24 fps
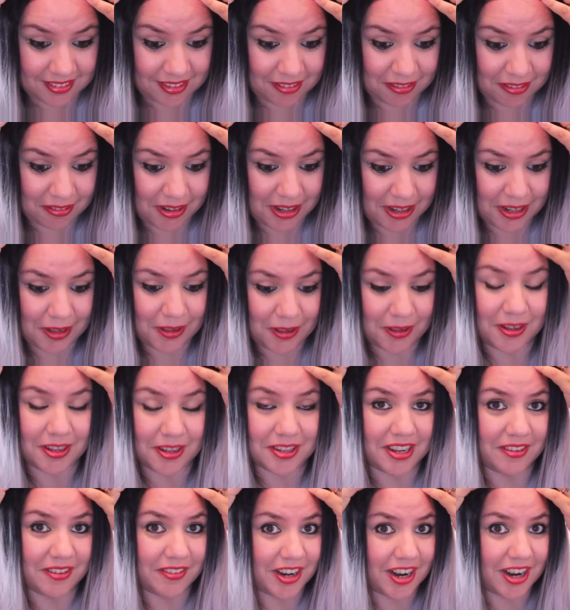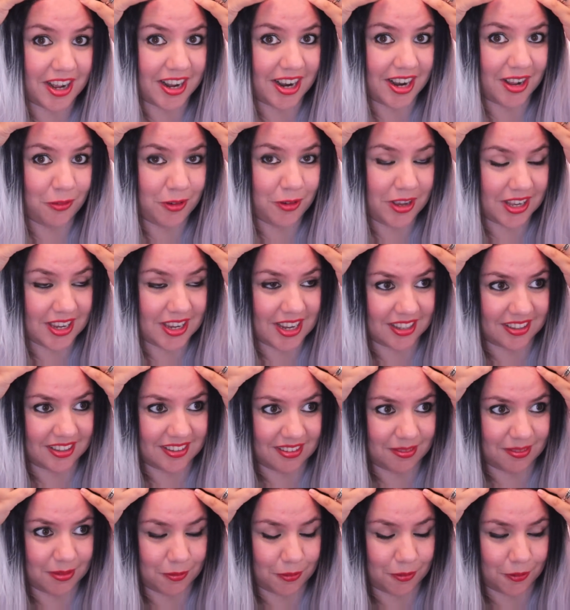It's really cool. Never had a wig like
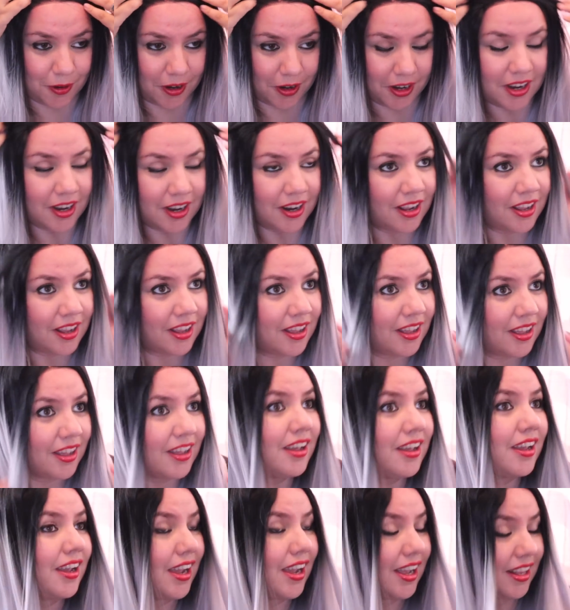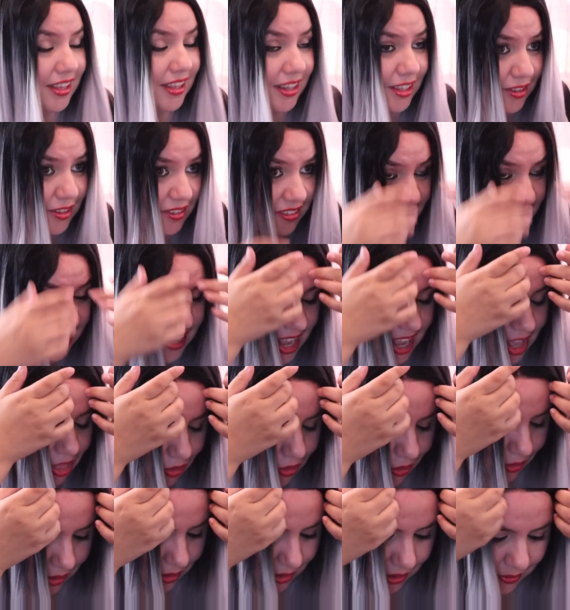this before, and it looks
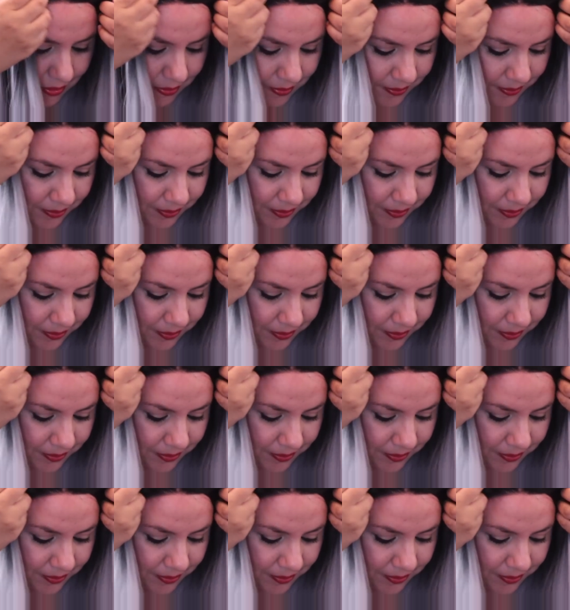natural.